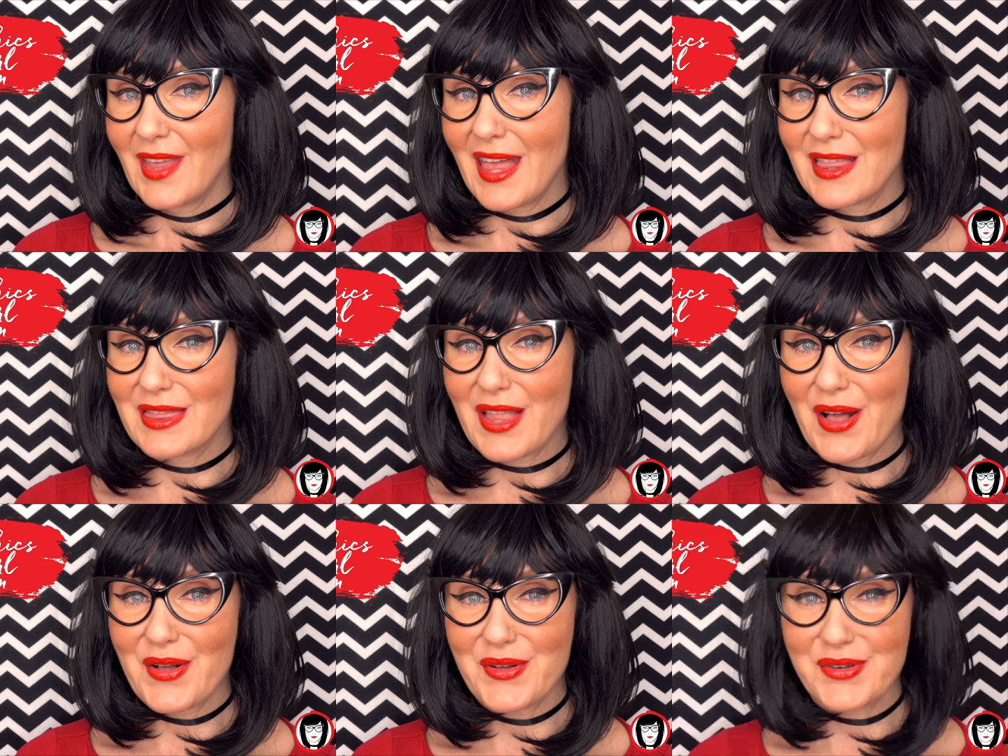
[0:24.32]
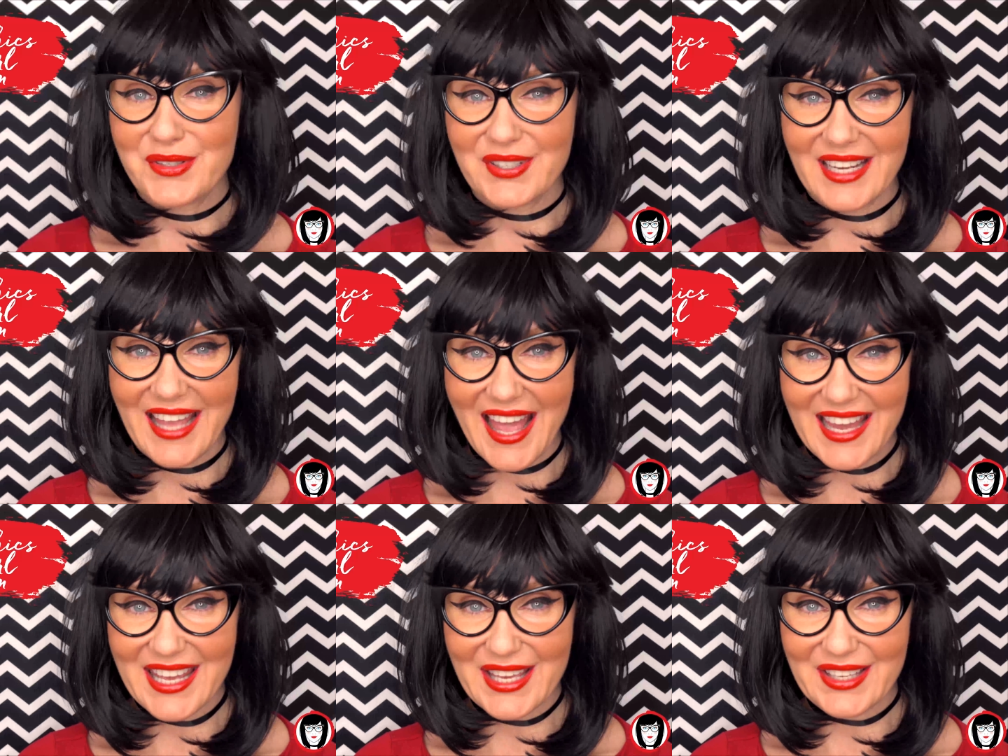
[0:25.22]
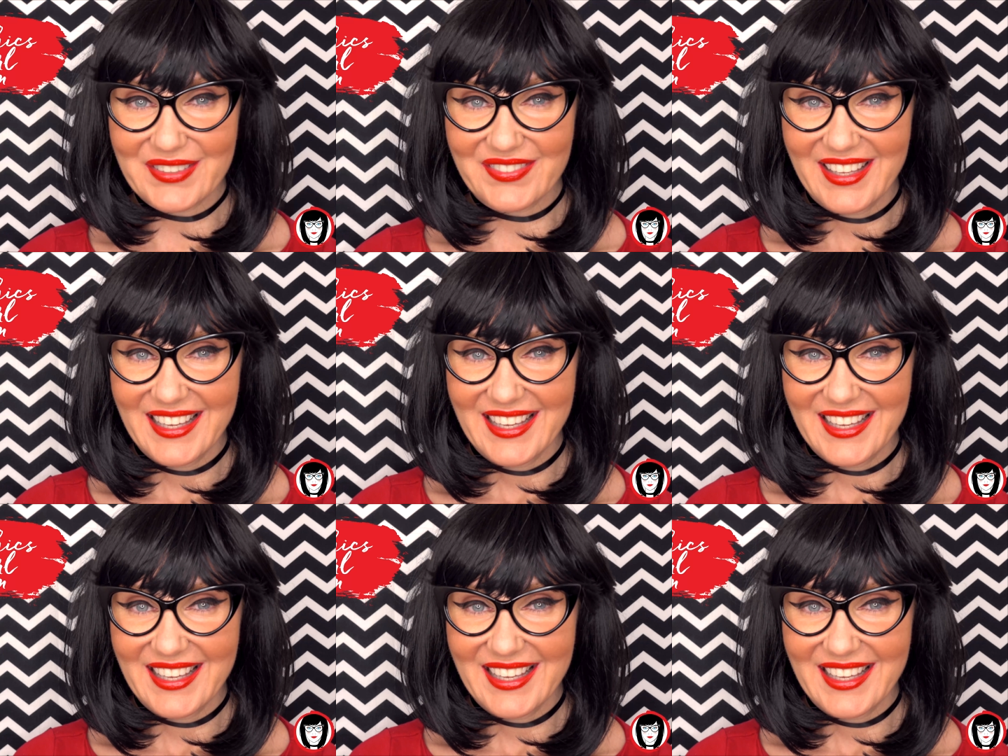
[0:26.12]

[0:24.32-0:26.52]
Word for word: Hello, creative!